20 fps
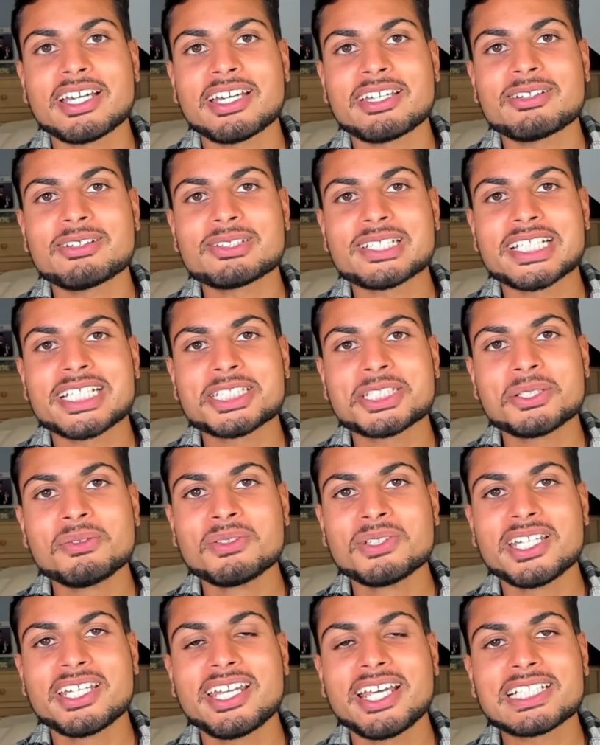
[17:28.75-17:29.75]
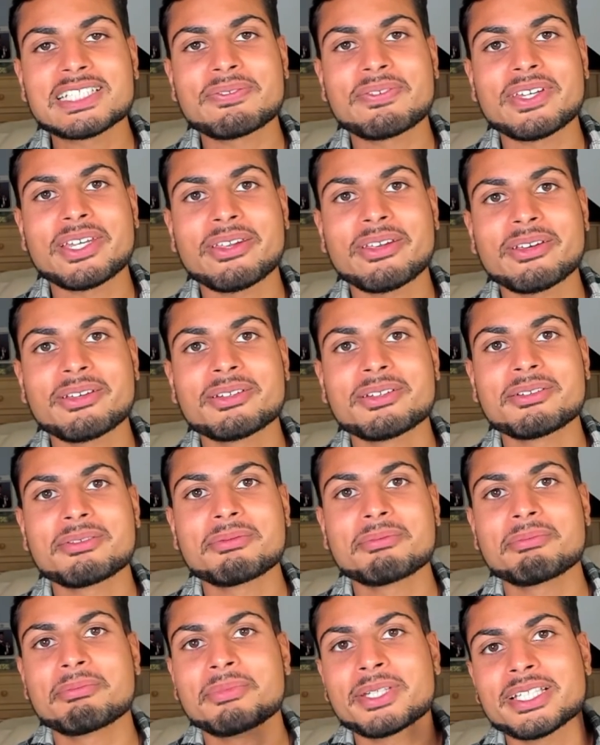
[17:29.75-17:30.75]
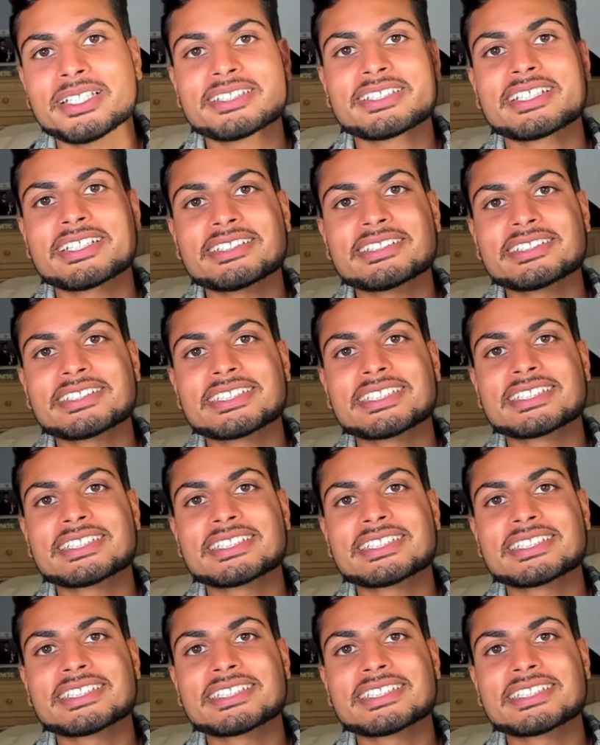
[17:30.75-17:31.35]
and I'll catch you on the next video. Peace out.